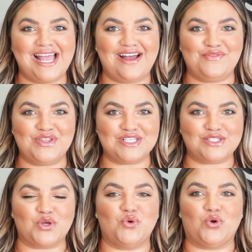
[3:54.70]
have
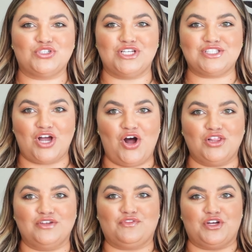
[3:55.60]
this gorgeous
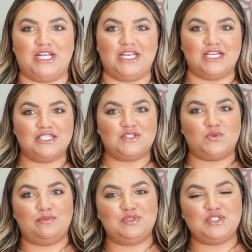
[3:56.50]
olive green
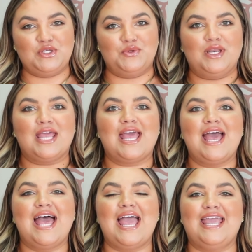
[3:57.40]
swimsuit.
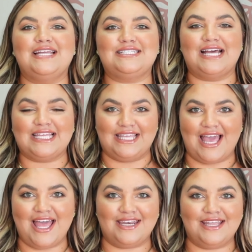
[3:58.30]
And
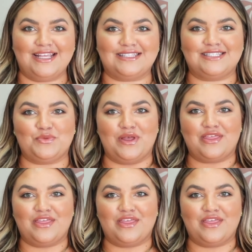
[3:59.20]
again, it's with